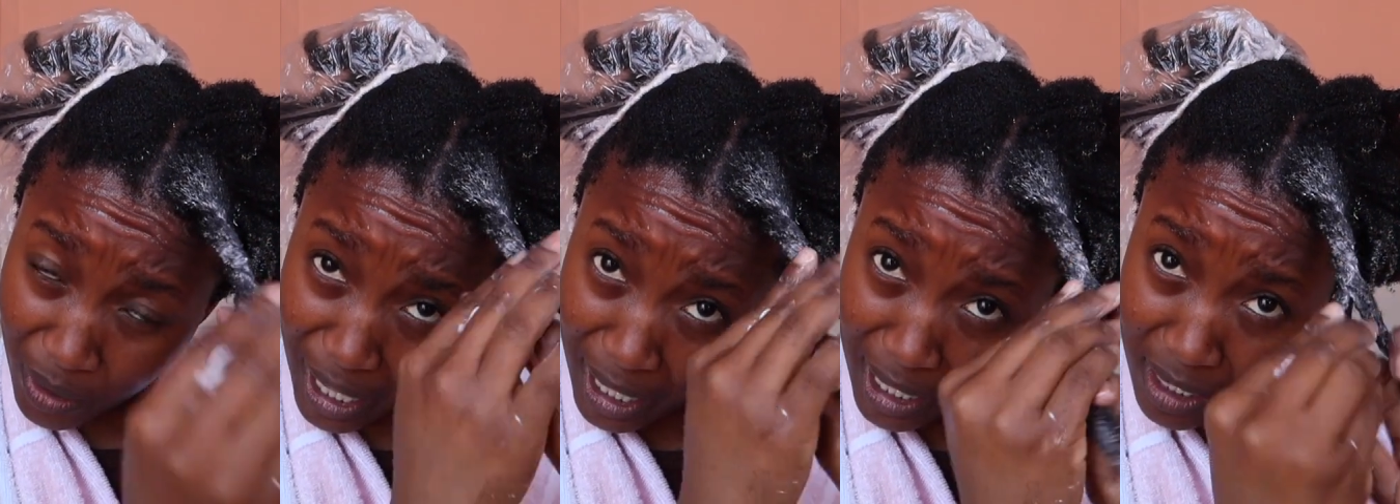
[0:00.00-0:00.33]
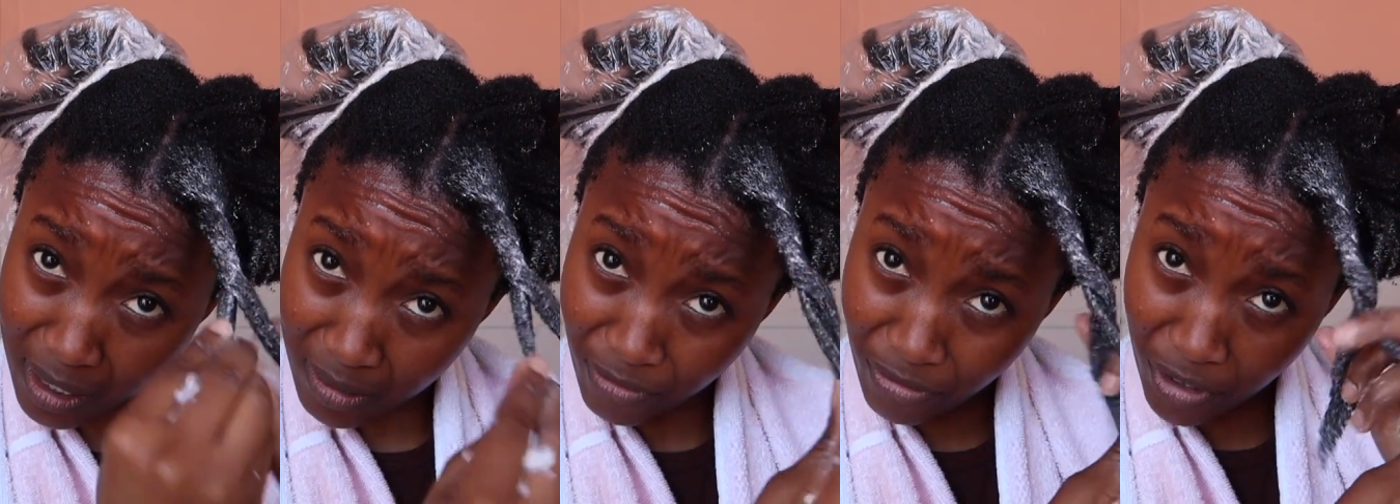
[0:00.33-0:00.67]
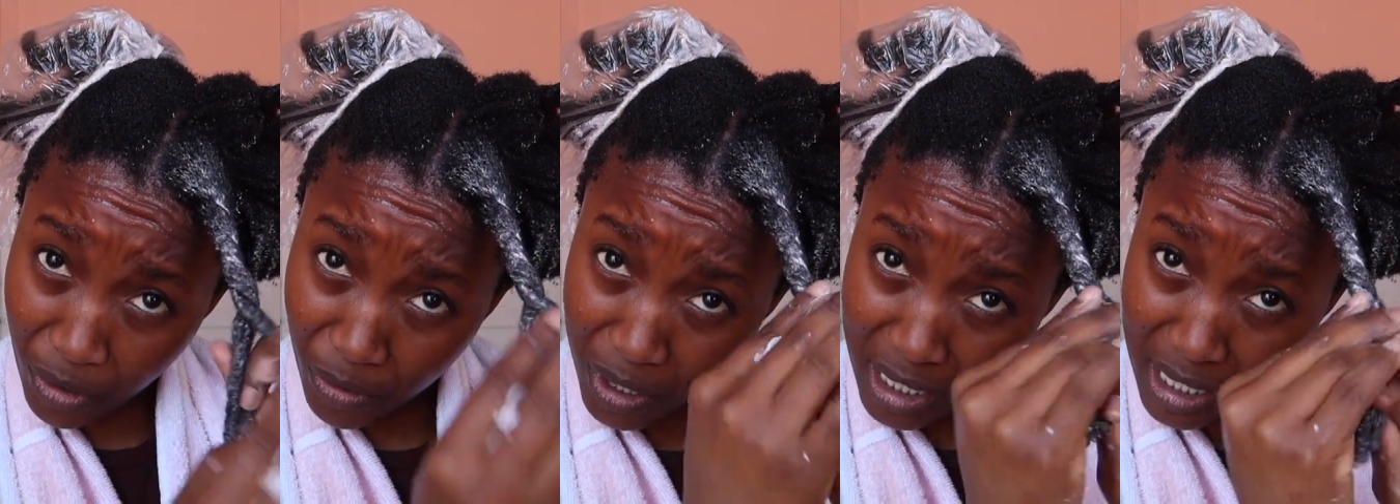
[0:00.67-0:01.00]
Like
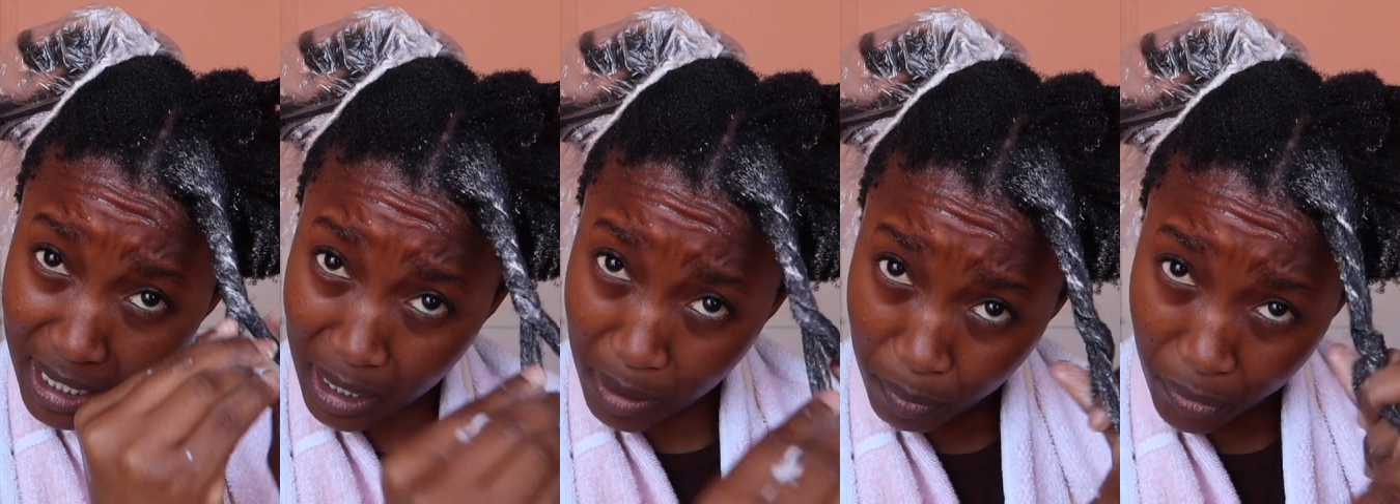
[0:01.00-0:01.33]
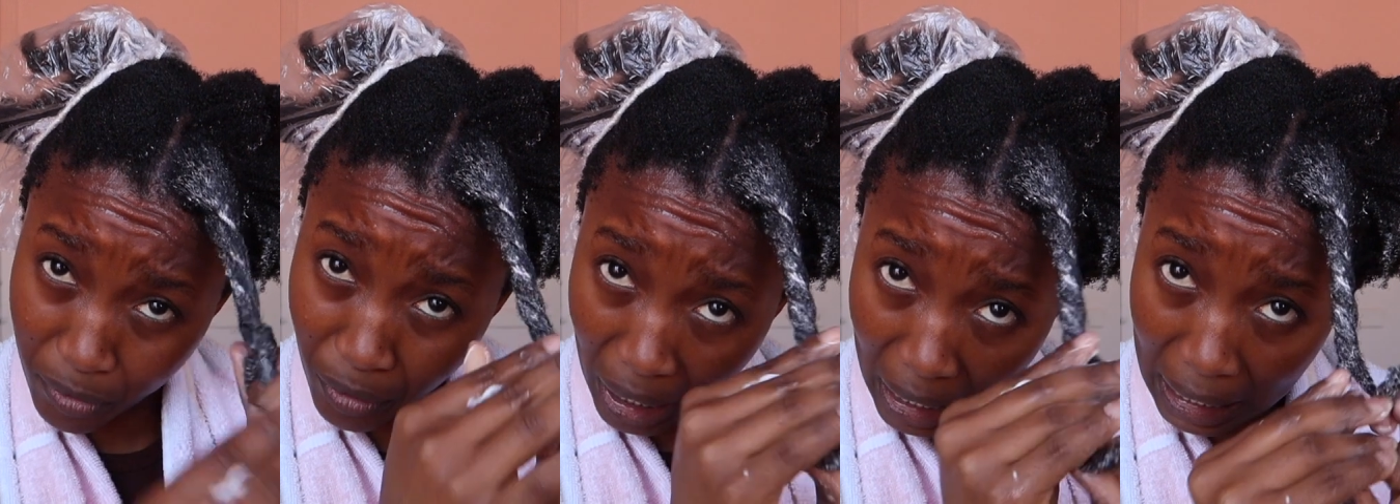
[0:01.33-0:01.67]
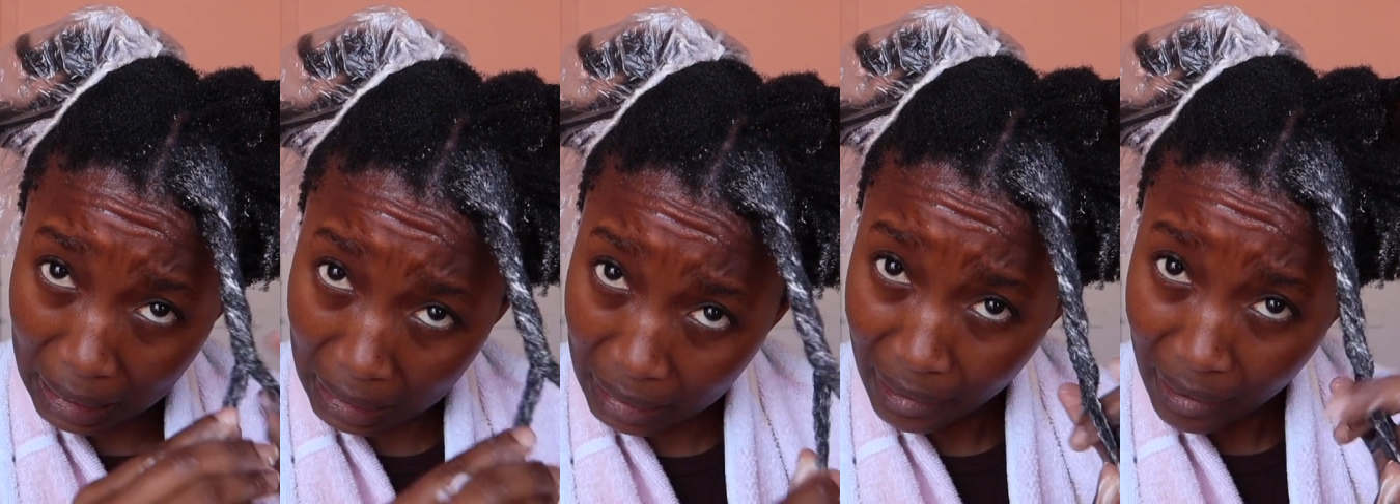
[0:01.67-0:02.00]
very slippery,
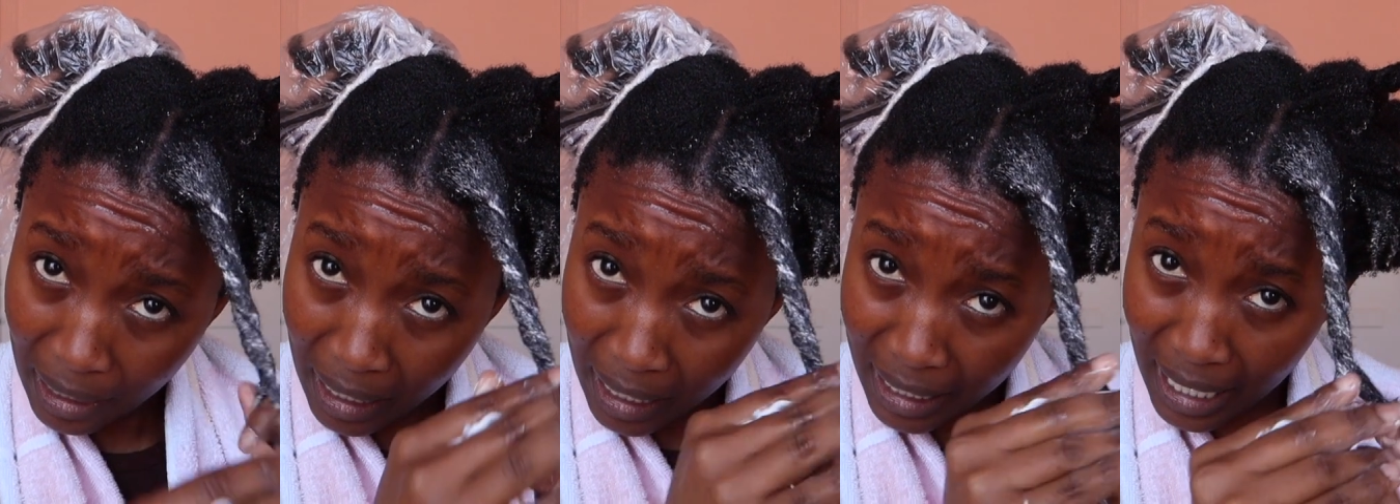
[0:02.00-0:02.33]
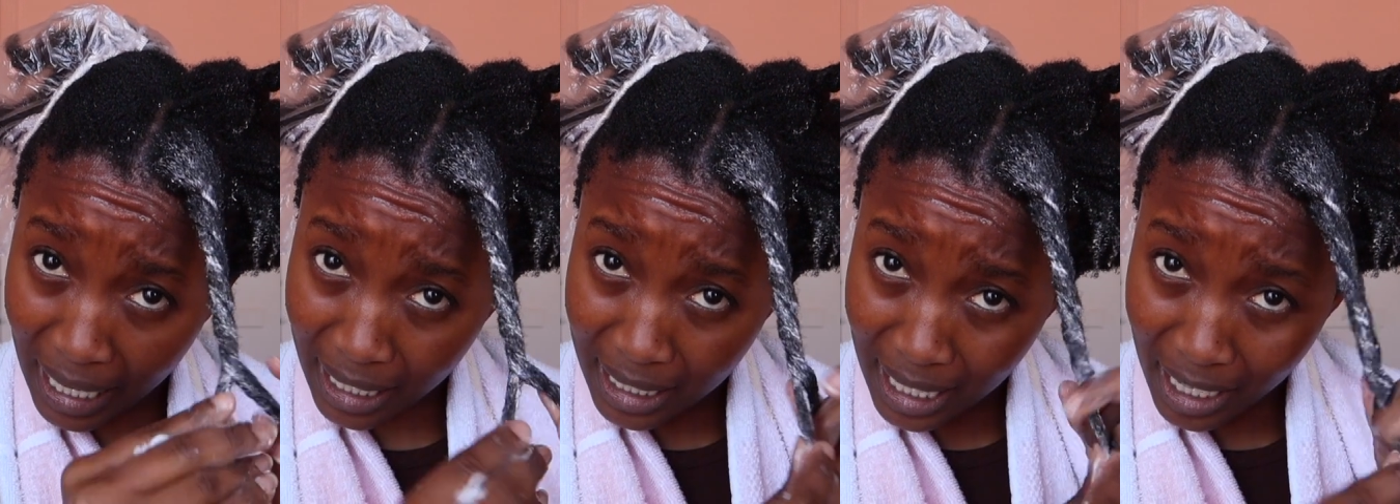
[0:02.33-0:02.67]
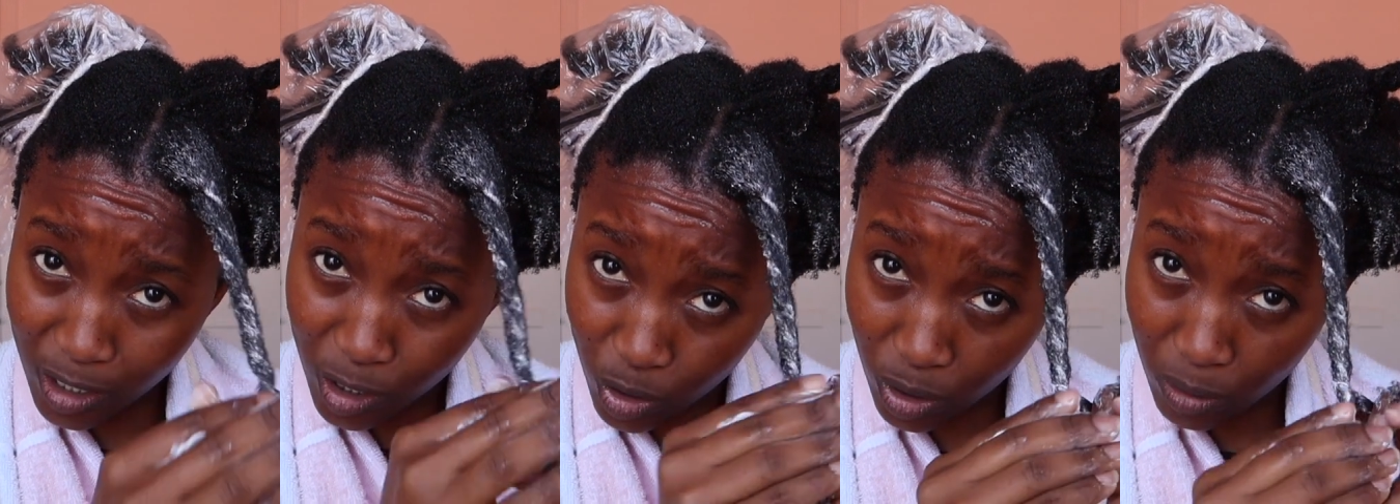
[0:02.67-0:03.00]
like
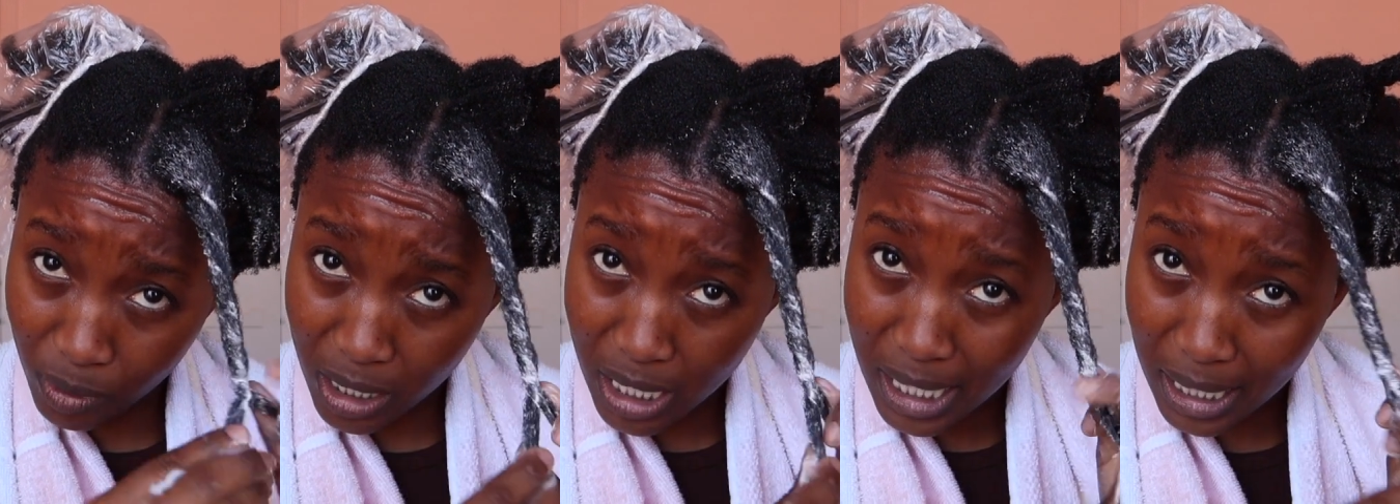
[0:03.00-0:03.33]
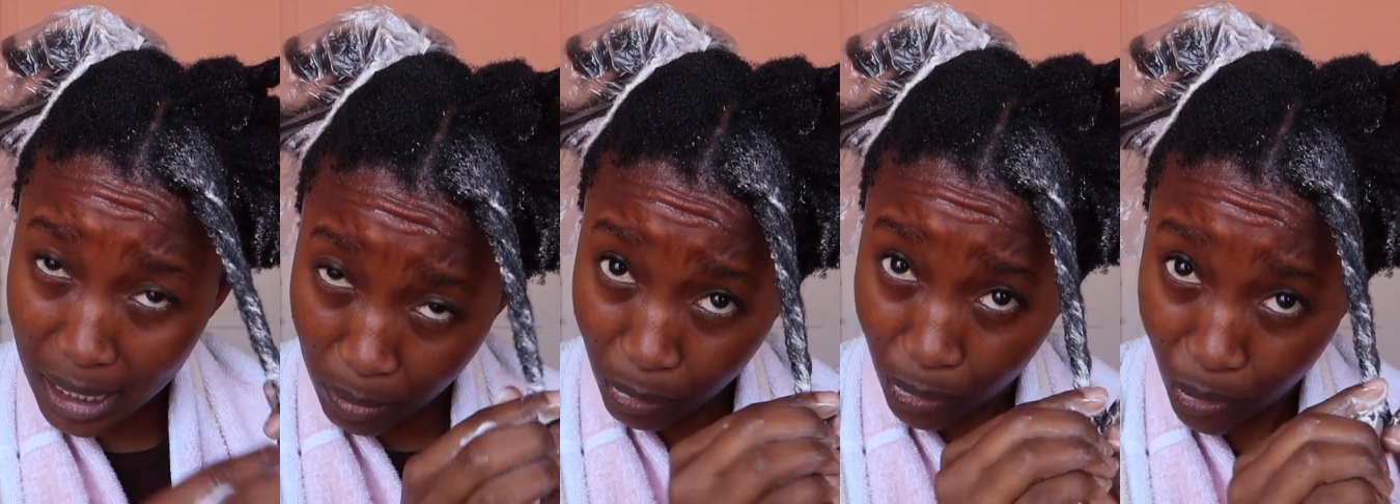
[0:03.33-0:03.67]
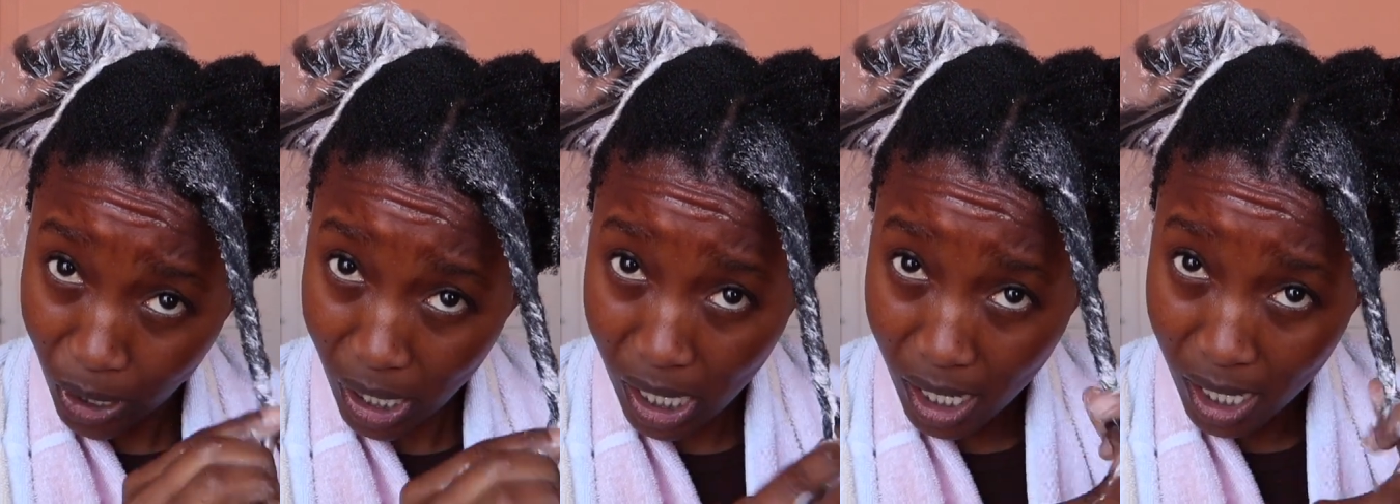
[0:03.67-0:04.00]
extremely slippery.